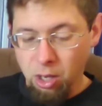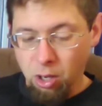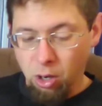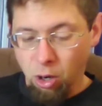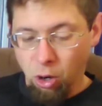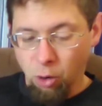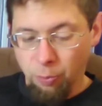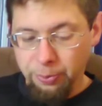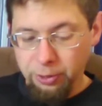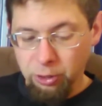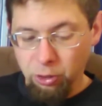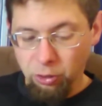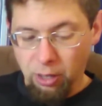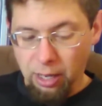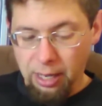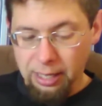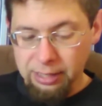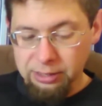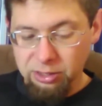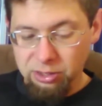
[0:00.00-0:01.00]
Open your
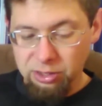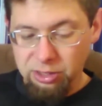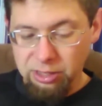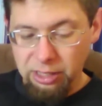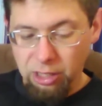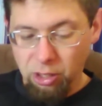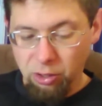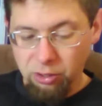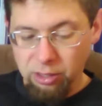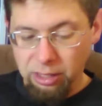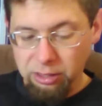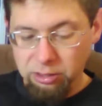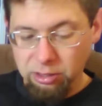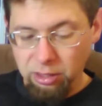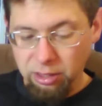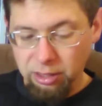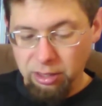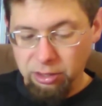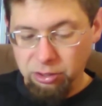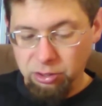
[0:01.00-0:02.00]
eyes and see our
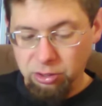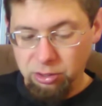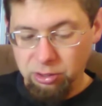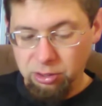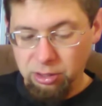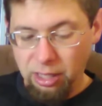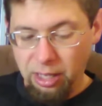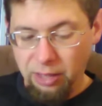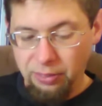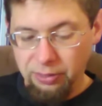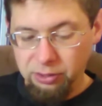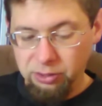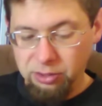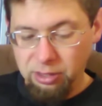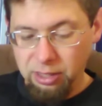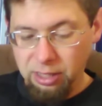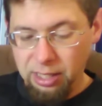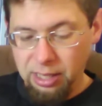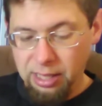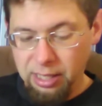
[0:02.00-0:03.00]
desolations, and the
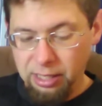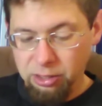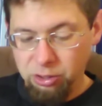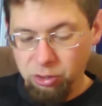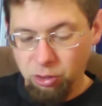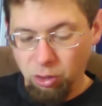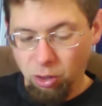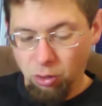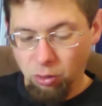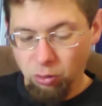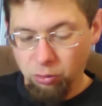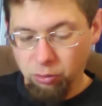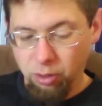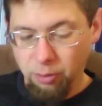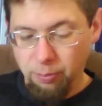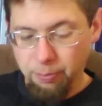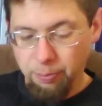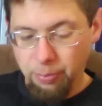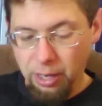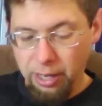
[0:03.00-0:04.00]
city that is called
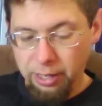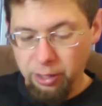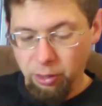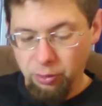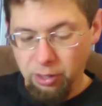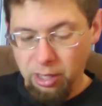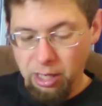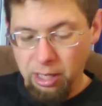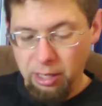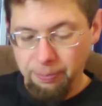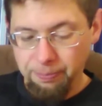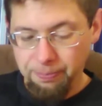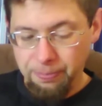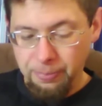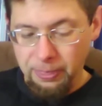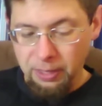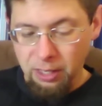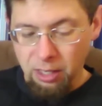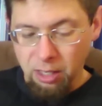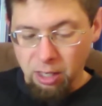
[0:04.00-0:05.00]
by your name.
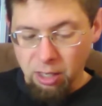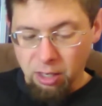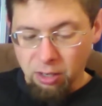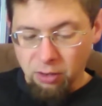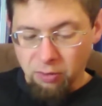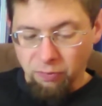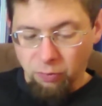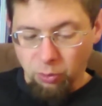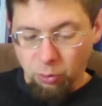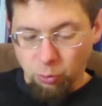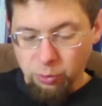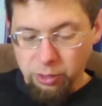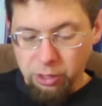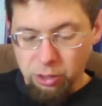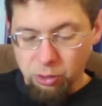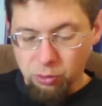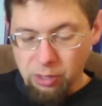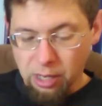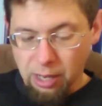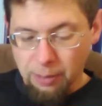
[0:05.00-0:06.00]
For we
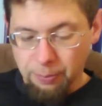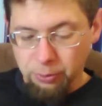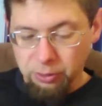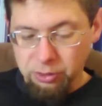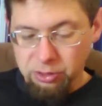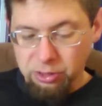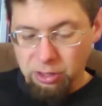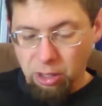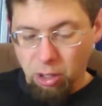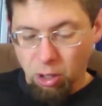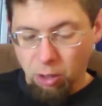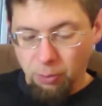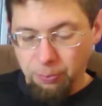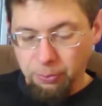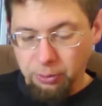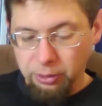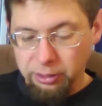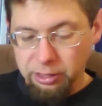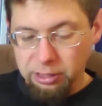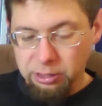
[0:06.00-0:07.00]
do not present our
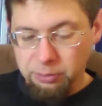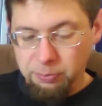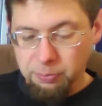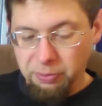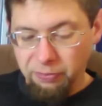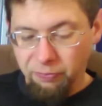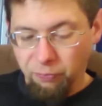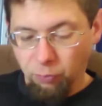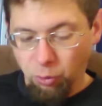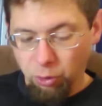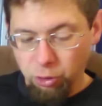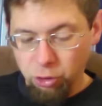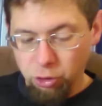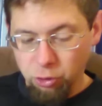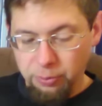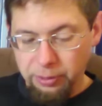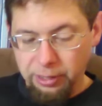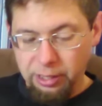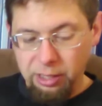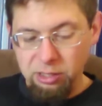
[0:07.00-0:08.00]
pleas before you
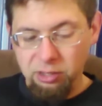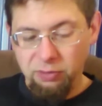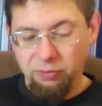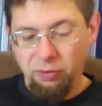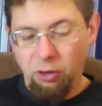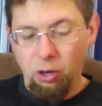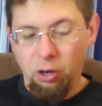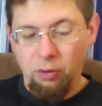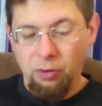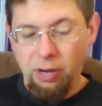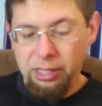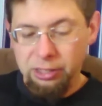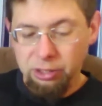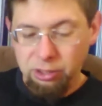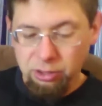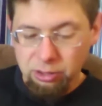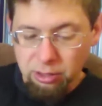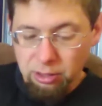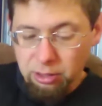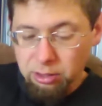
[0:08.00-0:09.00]
because of our
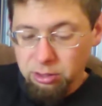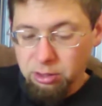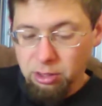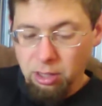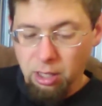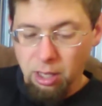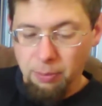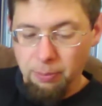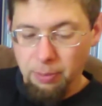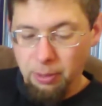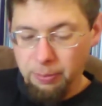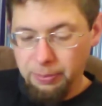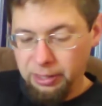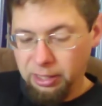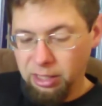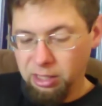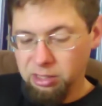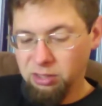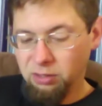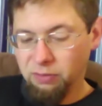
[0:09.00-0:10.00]
righteousness, but
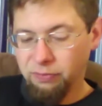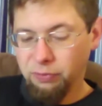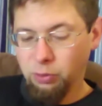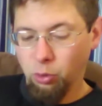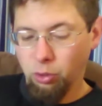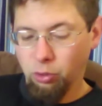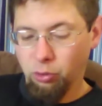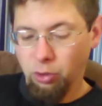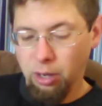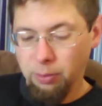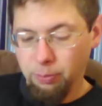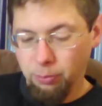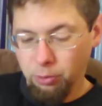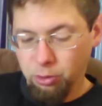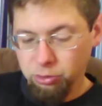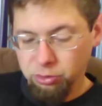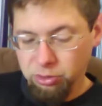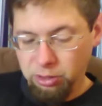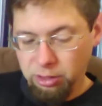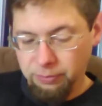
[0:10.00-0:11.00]
because of your great
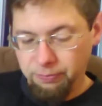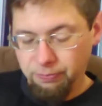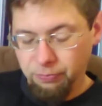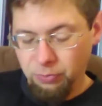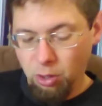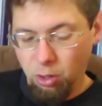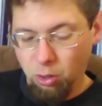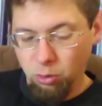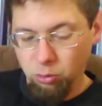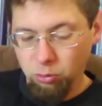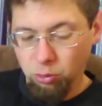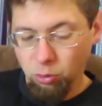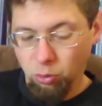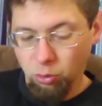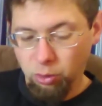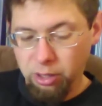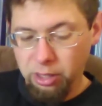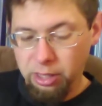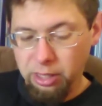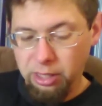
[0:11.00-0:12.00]
mercy. O
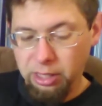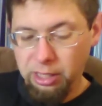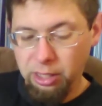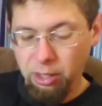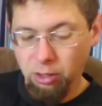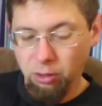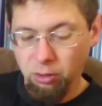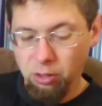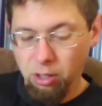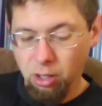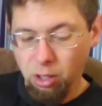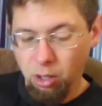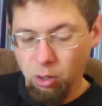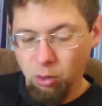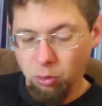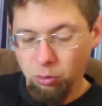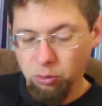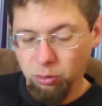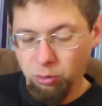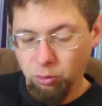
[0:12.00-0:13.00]
Lord, hear.
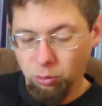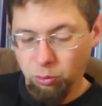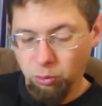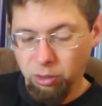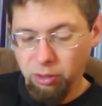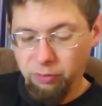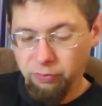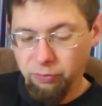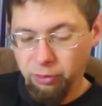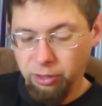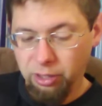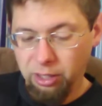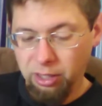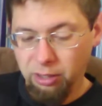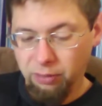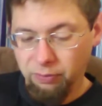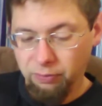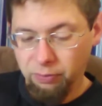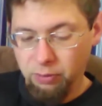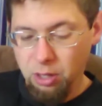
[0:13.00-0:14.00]
O Lord,
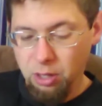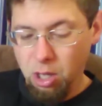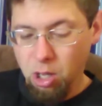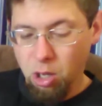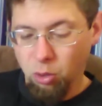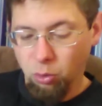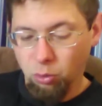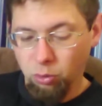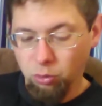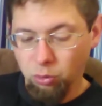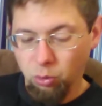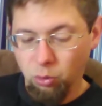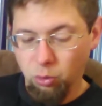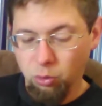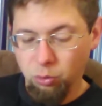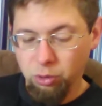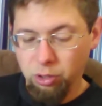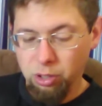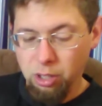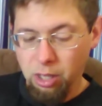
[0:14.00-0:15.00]
forgive. O
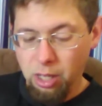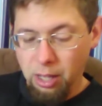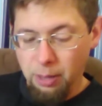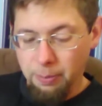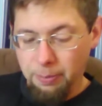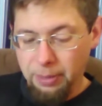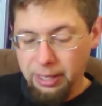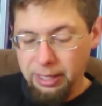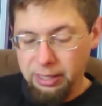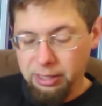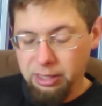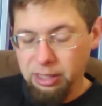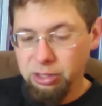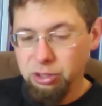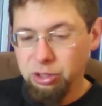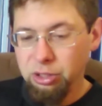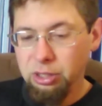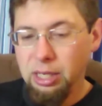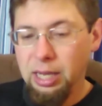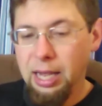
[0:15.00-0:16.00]
Lord, pay
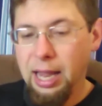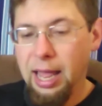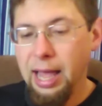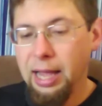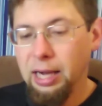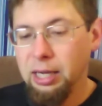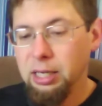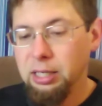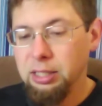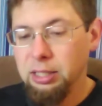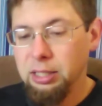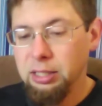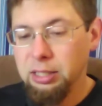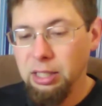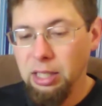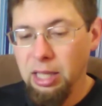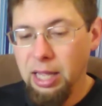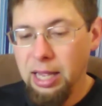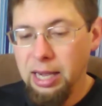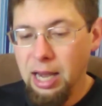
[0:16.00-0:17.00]
attention and act
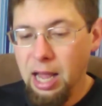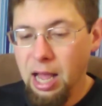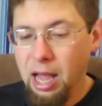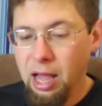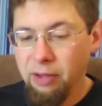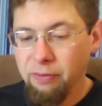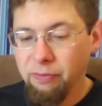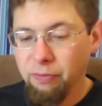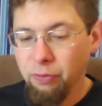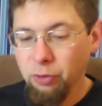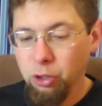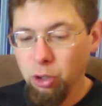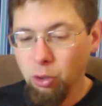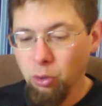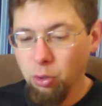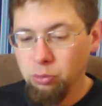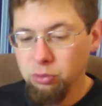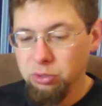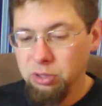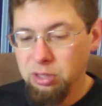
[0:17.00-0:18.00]
delay not for your
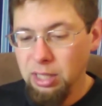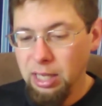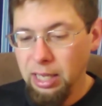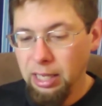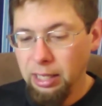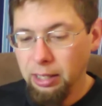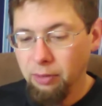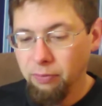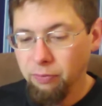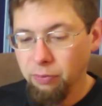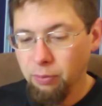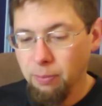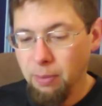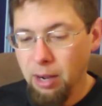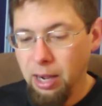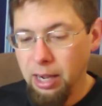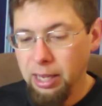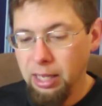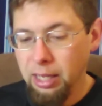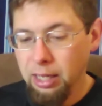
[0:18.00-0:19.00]
own sake, for
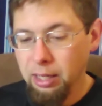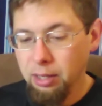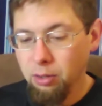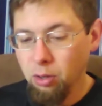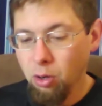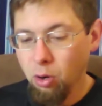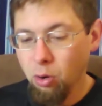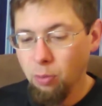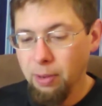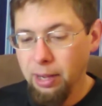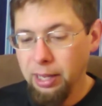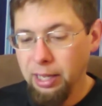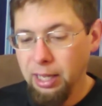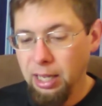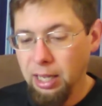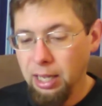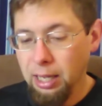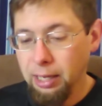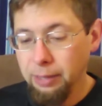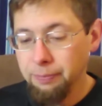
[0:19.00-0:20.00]
my, O oh my
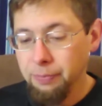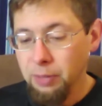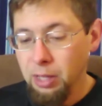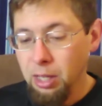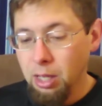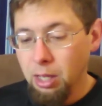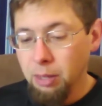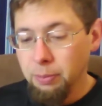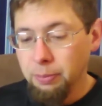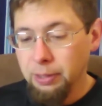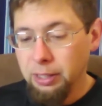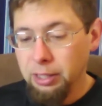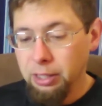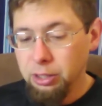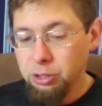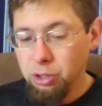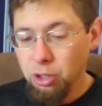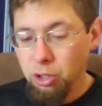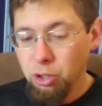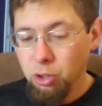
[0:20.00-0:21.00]
God,
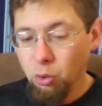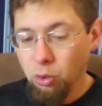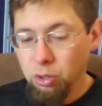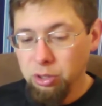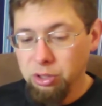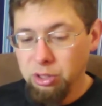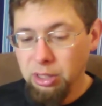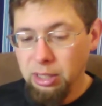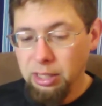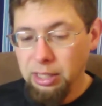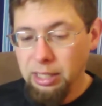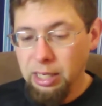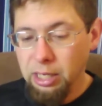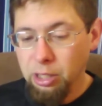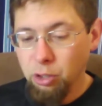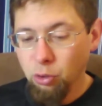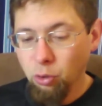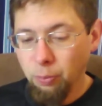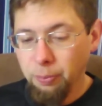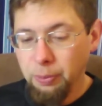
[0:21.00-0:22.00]
because your city
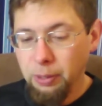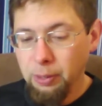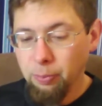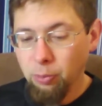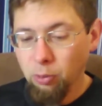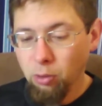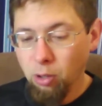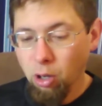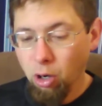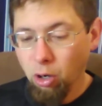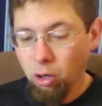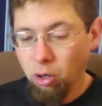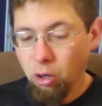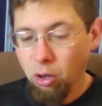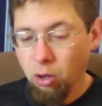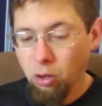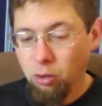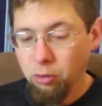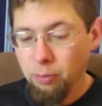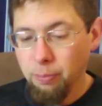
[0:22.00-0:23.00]
and your people are
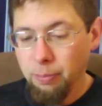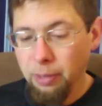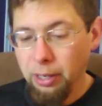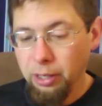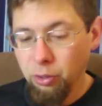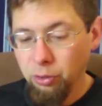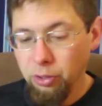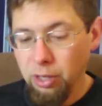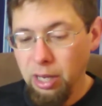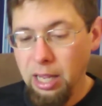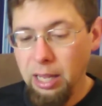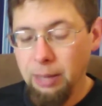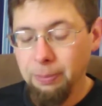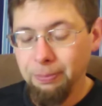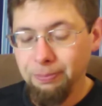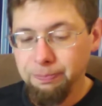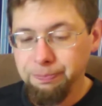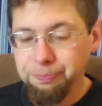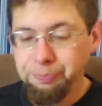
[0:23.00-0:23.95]
called by your name.